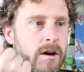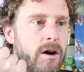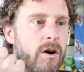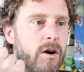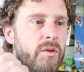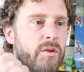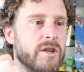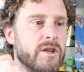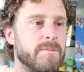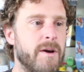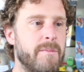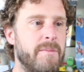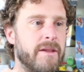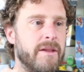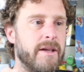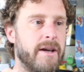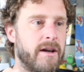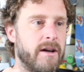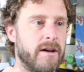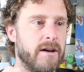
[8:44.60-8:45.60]
this might be
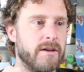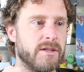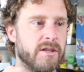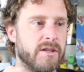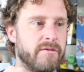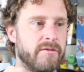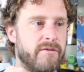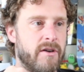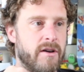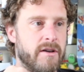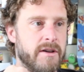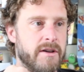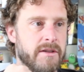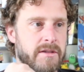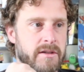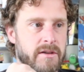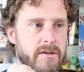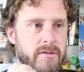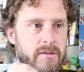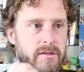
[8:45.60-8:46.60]
like a Safari
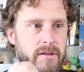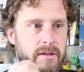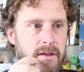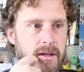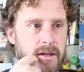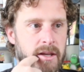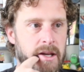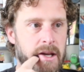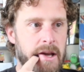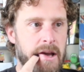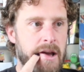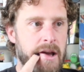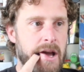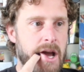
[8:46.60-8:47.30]
Zone thing.